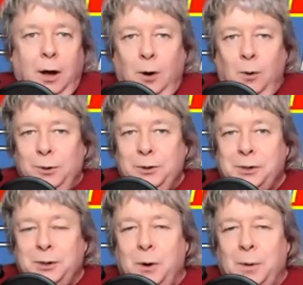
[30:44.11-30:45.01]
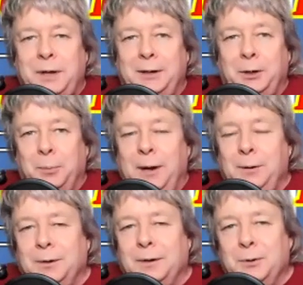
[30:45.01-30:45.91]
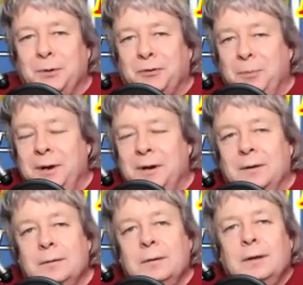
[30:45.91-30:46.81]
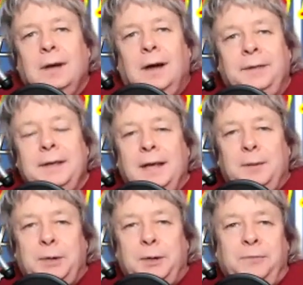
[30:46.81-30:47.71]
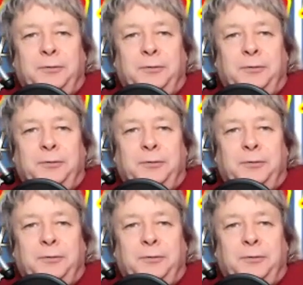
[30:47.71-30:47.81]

oh, well, you should go up Tiger Mountain and do it from there. I think that'd be good for